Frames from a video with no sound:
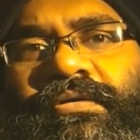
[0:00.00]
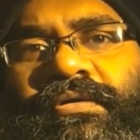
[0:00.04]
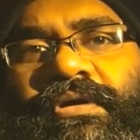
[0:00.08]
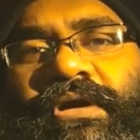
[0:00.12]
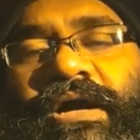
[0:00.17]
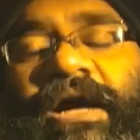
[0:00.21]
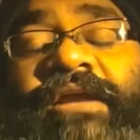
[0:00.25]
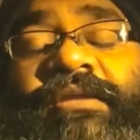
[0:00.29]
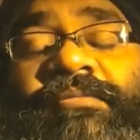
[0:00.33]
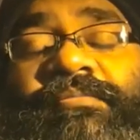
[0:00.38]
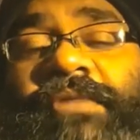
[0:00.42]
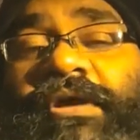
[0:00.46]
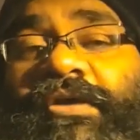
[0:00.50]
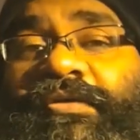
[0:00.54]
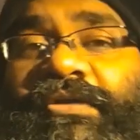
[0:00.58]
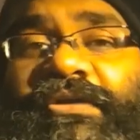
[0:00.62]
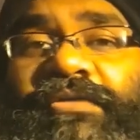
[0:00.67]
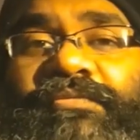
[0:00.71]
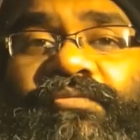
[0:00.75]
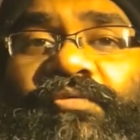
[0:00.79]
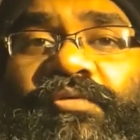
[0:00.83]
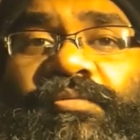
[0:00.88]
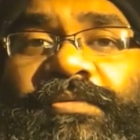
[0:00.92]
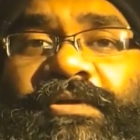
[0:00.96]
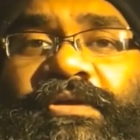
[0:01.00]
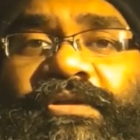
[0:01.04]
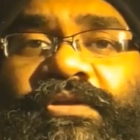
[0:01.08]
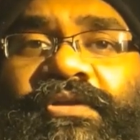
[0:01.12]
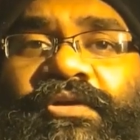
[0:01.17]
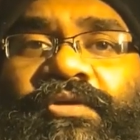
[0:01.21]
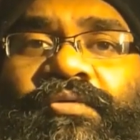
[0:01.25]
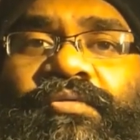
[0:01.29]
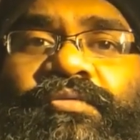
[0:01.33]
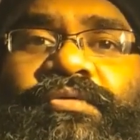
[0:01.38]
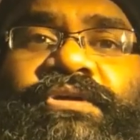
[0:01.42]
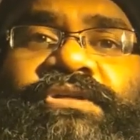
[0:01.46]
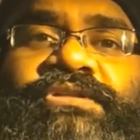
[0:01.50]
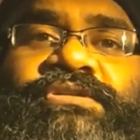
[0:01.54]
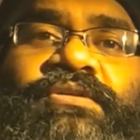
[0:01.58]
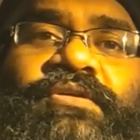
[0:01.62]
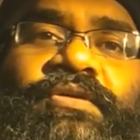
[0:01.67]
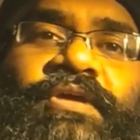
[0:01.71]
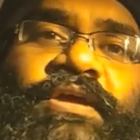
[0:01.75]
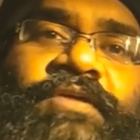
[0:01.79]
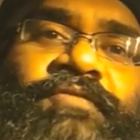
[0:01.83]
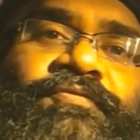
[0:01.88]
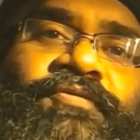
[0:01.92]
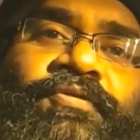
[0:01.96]
unmarried woman who is
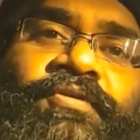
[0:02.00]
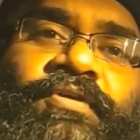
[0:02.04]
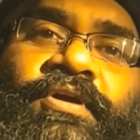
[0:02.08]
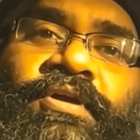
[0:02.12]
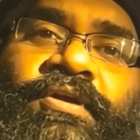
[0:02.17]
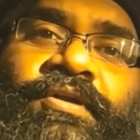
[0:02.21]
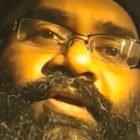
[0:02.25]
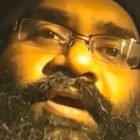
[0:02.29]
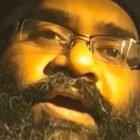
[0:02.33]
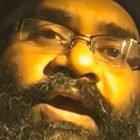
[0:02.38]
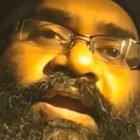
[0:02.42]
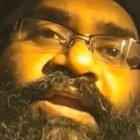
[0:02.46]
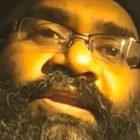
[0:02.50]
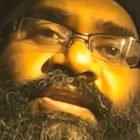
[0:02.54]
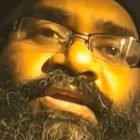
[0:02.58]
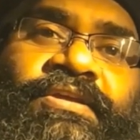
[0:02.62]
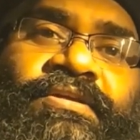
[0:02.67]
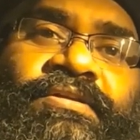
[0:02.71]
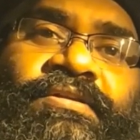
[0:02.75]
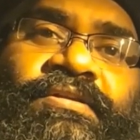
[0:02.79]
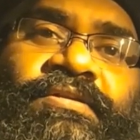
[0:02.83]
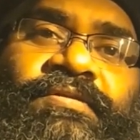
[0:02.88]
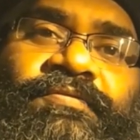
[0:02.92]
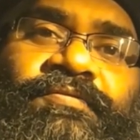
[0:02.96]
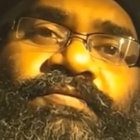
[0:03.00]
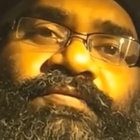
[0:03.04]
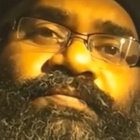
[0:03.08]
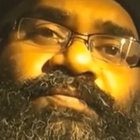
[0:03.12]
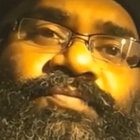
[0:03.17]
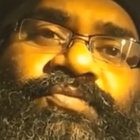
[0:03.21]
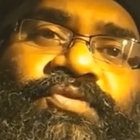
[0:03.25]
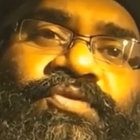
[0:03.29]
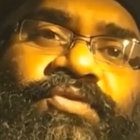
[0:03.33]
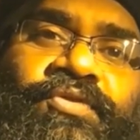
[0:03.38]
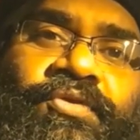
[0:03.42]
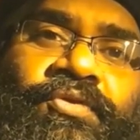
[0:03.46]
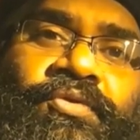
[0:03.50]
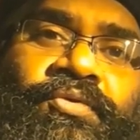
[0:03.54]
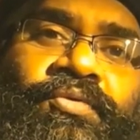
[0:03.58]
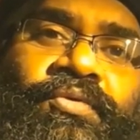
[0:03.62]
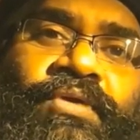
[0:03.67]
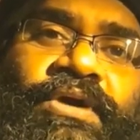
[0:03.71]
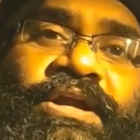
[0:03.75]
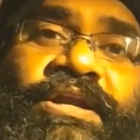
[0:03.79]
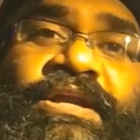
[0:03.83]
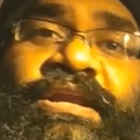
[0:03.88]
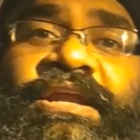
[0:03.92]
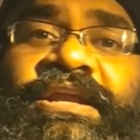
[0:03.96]
looking for her ideal
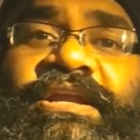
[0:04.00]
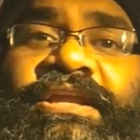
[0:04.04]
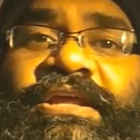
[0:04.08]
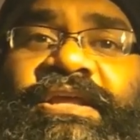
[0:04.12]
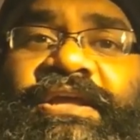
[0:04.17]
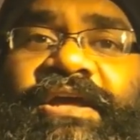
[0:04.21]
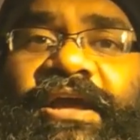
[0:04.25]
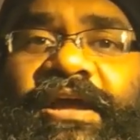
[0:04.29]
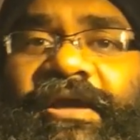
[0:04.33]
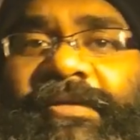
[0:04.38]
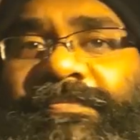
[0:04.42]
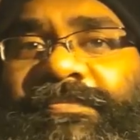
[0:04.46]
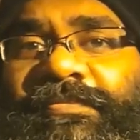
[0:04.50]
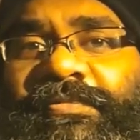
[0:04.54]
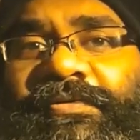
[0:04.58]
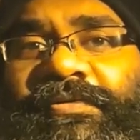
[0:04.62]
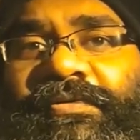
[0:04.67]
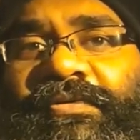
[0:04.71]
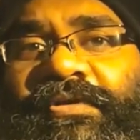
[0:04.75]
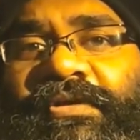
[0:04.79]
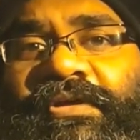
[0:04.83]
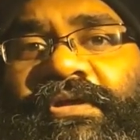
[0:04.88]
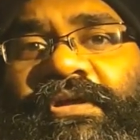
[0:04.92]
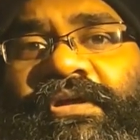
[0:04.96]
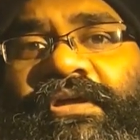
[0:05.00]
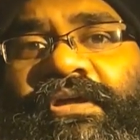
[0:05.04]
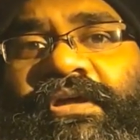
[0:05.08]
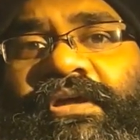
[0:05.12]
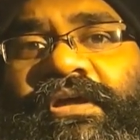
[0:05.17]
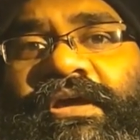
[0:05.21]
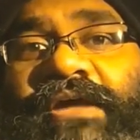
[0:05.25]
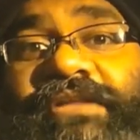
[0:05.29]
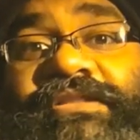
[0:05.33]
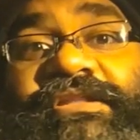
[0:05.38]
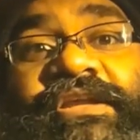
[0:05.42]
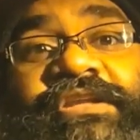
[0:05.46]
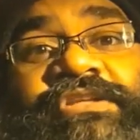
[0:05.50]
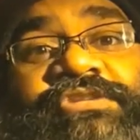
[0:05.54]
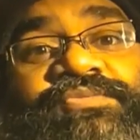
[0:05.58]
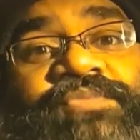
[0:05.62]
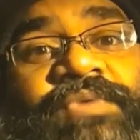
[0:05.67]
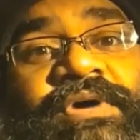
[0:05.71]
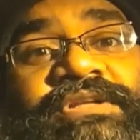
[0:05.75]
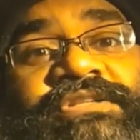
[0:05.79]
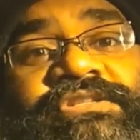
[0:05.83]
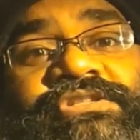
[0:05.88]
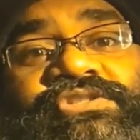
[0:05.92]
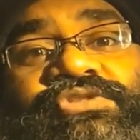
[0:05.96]
through a dating app. And there is
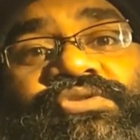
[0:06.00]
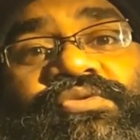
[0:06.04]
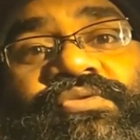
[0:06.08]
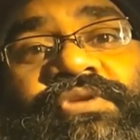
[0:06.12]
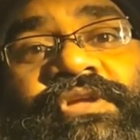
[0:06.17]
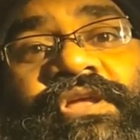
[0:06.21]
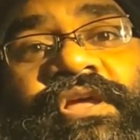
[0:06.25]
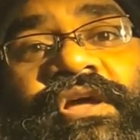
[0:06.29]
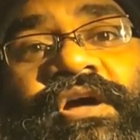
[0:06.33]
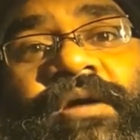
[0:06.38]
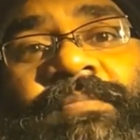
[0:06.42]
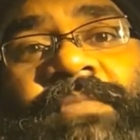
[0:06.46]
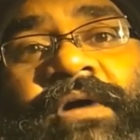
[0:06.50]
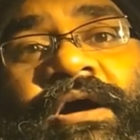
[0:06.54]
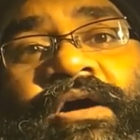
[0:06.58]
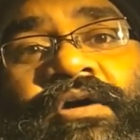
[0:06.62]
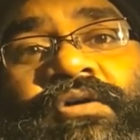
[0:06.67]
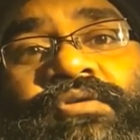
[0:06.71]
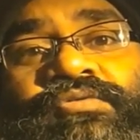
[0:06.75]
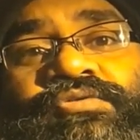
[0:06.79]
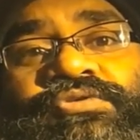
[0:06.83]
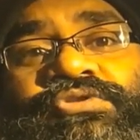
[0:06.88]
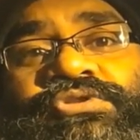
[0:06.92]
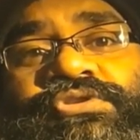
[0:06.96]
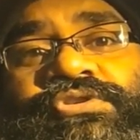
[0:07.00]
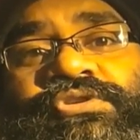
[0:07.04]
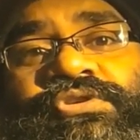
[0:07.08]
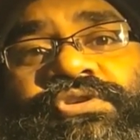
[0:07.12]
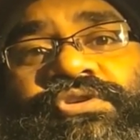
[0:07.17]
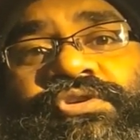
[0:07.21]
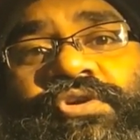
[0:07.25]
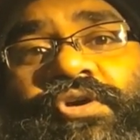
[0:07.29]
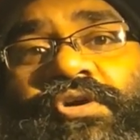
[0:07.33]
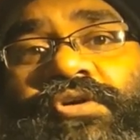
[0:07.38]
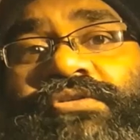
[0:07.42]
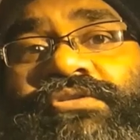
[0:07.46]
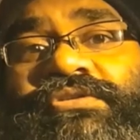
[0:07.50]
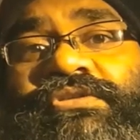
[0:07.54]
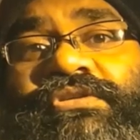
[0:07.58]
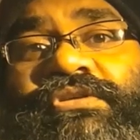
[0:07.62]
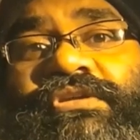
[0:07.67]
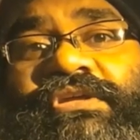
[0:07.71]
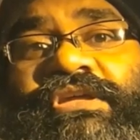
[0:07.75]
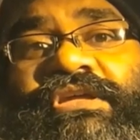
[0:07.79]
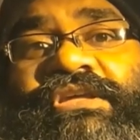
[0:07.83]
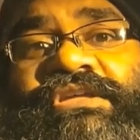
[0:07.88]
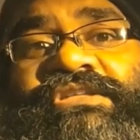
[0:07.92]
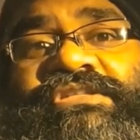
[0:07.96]
one story about
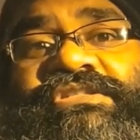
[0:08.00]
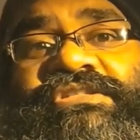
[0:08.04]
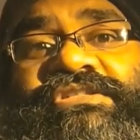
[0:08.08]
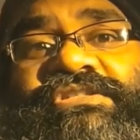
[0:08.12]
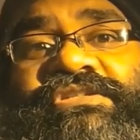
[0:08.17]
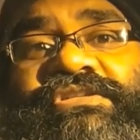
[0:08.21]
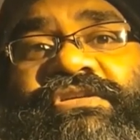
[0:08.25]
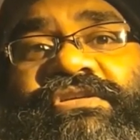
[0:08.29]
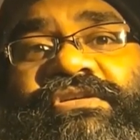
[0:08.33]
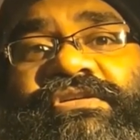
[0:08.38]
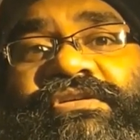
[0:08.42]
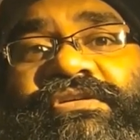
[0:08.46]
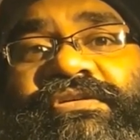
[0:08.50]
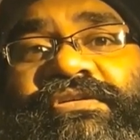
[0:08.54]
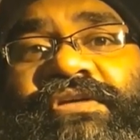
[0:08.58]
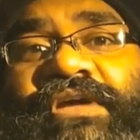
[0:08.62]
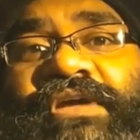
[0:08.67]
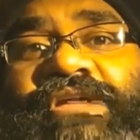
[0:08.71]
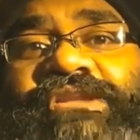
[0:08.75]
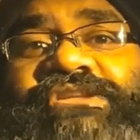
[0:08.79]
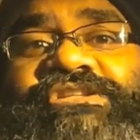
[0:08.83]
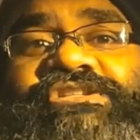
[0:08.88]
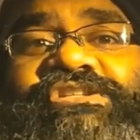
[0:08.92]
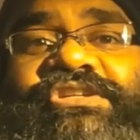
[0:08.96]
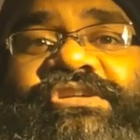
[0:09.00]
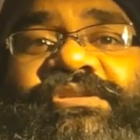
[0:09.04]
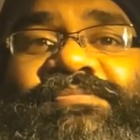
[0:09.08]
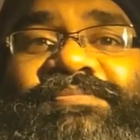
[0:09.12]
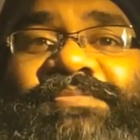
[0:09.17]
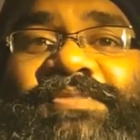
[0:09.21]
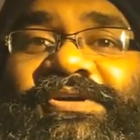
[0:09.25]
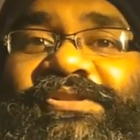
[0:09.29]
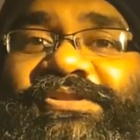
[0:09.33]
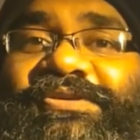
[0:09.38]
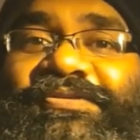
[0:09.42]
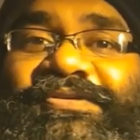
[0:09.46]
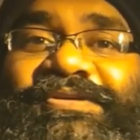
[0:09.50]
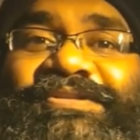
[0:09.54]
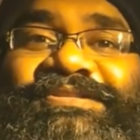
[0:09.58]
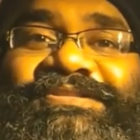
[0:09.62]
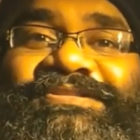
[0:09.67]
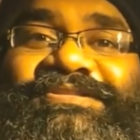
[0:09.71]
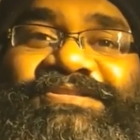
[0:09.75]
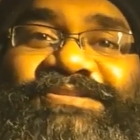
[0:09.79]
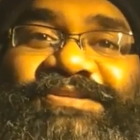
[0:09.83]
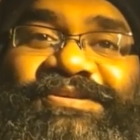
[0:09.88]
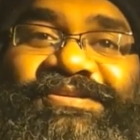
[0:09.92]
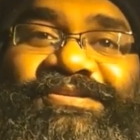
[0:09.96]
Northeast Indian mother and
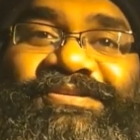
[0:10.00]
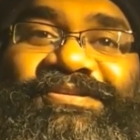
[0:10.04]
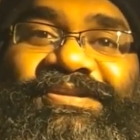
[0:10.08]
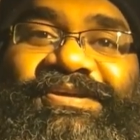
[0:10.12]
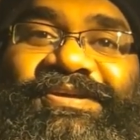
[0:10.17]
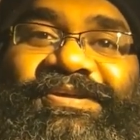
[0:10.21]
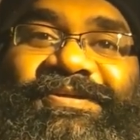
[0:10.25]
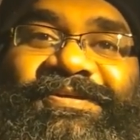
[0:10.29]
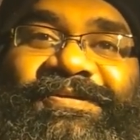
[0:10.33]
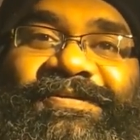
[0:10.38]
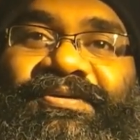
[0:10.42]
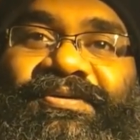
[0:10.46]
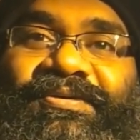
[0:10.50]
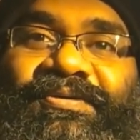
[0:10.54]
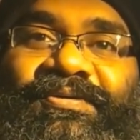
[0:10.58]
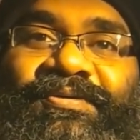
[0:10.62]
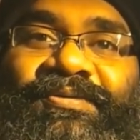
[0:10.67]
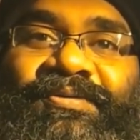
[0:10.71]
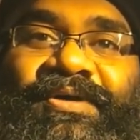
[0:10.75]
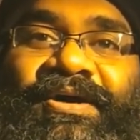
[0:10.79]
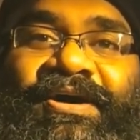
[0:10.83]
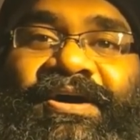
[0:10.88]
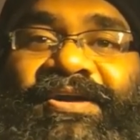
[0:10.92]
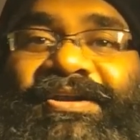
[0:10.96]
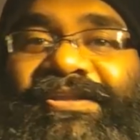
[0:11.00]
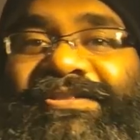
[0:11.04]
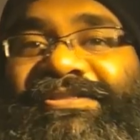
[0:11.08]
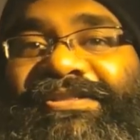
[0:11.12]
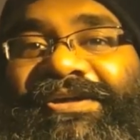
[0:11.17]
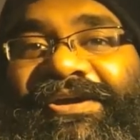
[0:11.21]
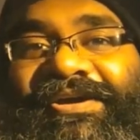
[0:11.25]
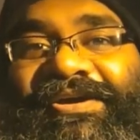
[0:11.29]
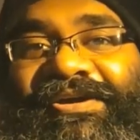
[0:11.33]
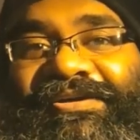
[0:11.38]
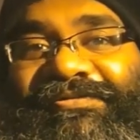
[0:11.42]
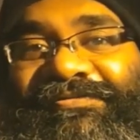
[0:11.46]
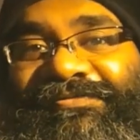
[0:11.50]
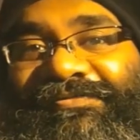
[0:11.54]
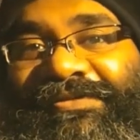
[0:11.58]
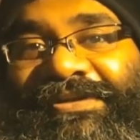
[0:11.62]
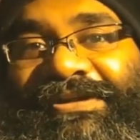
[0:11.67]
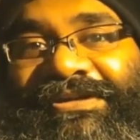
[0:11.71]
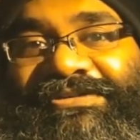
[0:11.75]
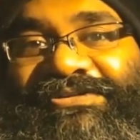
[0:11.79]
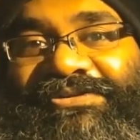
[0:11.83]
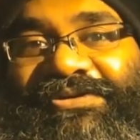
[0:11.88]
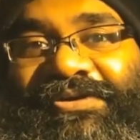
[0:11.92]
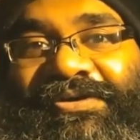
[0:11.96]
son who are in the
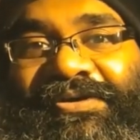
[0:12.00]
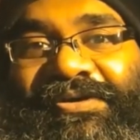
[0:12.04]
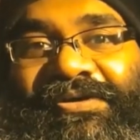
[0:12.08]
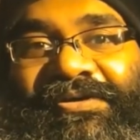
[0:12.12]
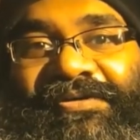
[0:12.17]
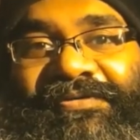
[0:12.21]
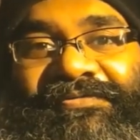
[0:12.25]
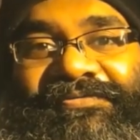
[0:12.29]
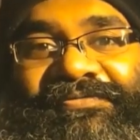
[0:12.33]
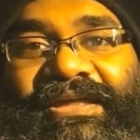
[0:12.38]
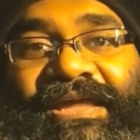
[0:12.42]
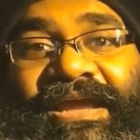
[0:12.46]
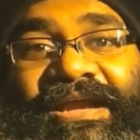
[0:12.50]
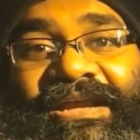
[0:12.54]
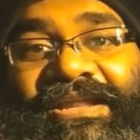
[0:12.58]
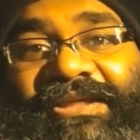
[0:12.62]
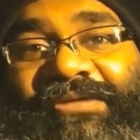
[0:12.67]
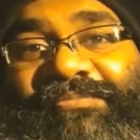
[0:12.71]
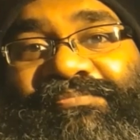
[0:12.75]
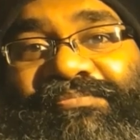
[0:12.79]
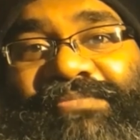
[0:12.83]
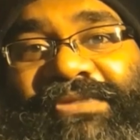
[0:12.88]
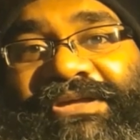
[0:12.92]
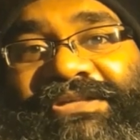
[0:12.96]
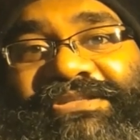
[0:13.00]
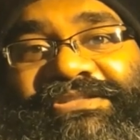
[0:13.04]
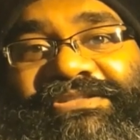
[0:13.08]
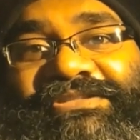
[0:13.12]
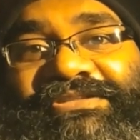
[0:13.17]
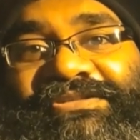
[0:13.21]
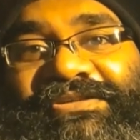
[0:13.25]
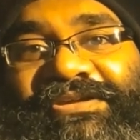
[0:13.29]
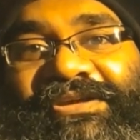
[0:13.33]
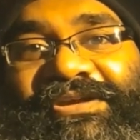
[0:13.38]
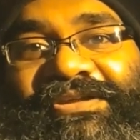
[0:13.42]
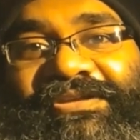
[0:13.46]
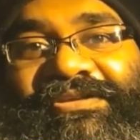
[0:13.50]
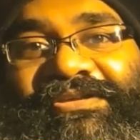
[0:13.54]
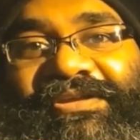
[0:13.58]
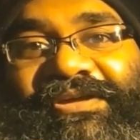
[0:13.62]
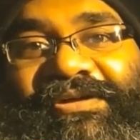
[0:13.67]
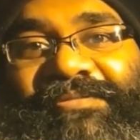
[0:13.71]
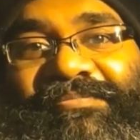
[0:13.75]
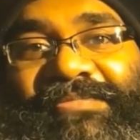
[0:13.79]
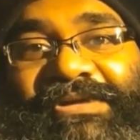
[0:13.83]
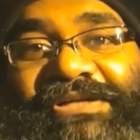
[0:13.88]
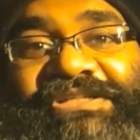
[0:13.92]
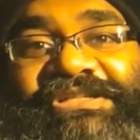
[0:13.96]
conflict of getting mixed in
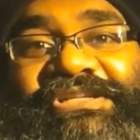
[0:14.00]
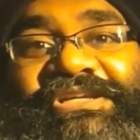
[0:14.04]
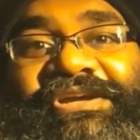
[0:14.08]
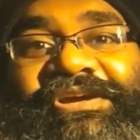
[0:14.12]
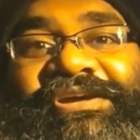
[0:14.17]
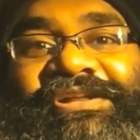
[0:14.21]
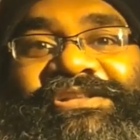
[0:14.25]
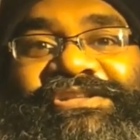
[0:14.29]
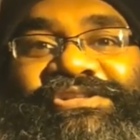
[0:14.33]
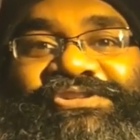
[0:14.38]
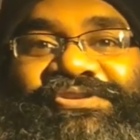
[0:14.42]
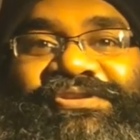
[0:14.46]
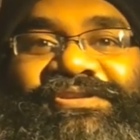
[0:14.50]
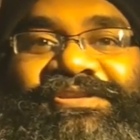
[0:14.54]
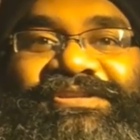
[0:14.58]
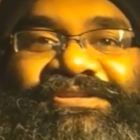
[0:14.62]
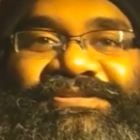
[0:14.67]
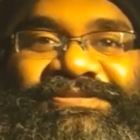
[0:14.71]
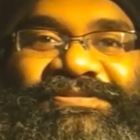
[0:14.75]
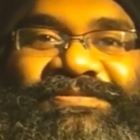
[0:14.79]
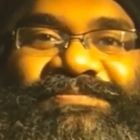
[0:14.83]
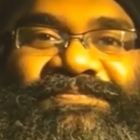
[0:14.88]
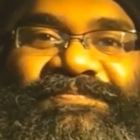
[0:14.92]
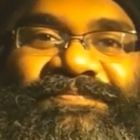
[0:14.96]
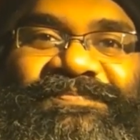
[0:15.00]
multiculturalism.